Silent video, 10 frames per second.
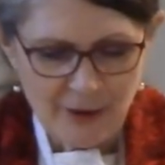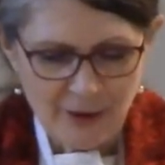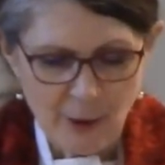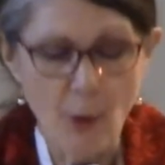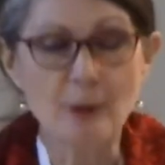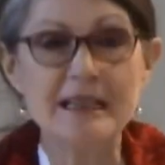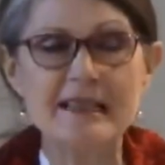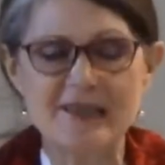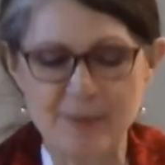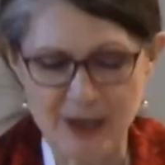Holy
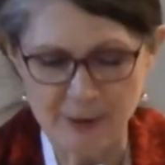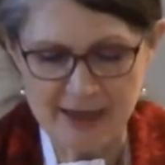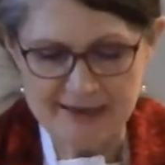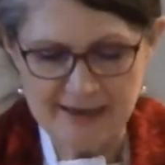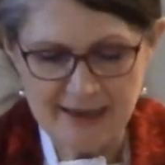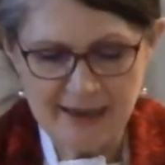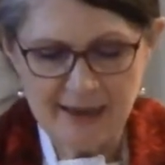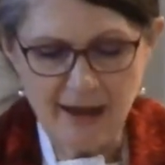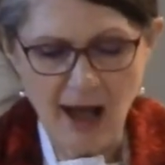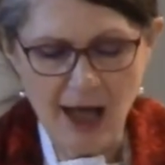Spirit,
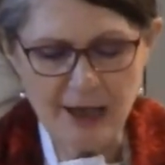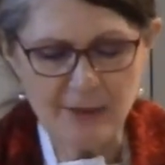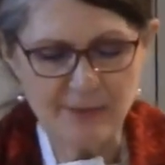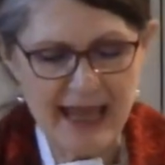come